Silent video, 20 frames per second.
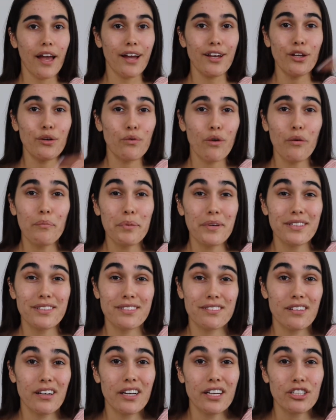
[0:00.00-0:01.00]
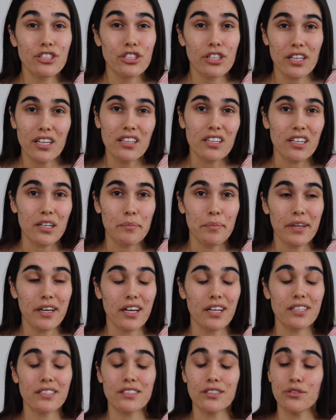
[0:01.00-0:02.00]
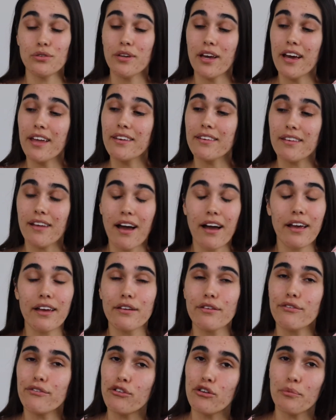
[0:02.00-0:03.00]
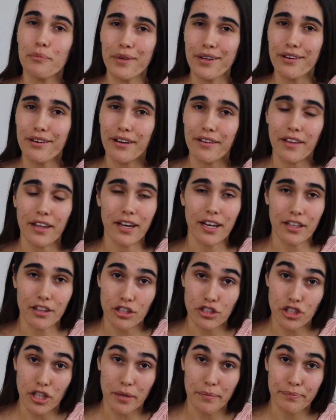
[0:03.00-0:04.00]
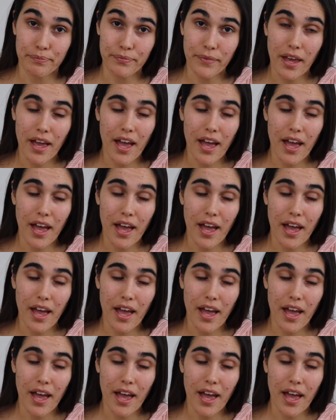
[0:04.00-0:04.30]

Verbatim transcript: and you won't be sluggish either, because you cannot eat a full meal and then hit the gym.